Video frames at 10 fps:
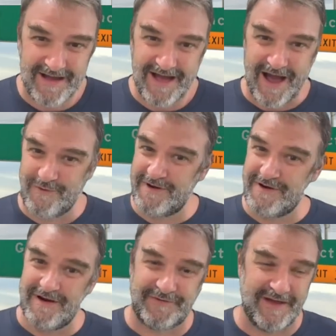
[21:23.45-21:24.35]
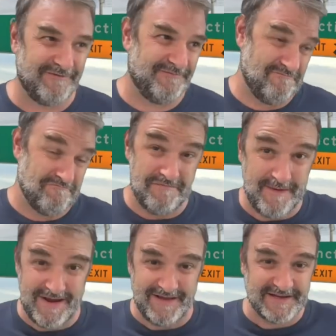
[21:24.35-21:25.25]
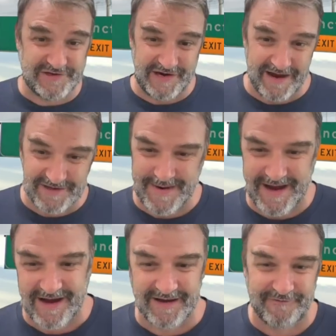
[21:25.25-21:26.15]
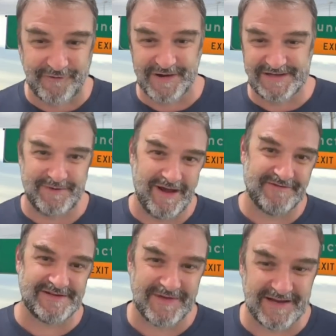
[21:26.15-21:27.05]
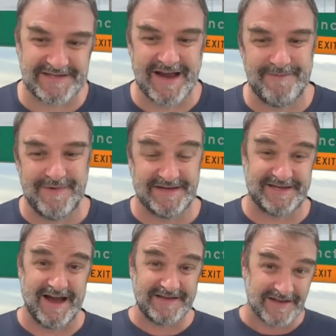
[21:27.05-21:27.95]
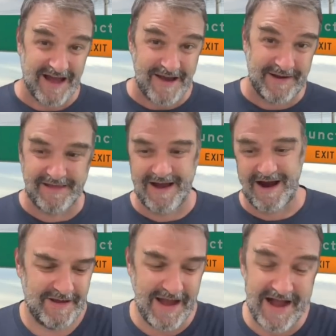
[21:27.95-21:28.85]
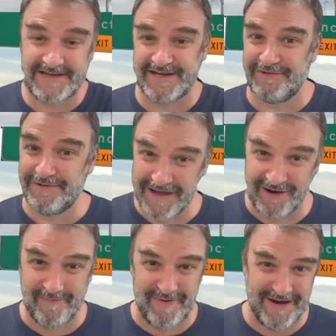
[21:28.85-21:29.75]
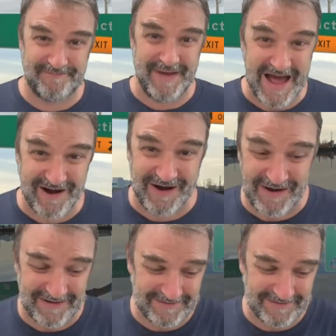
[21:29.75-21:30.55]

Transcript: I wonder if maybe this channel's making a difference, that we have something signed besides Lyman there. It's a little bit better.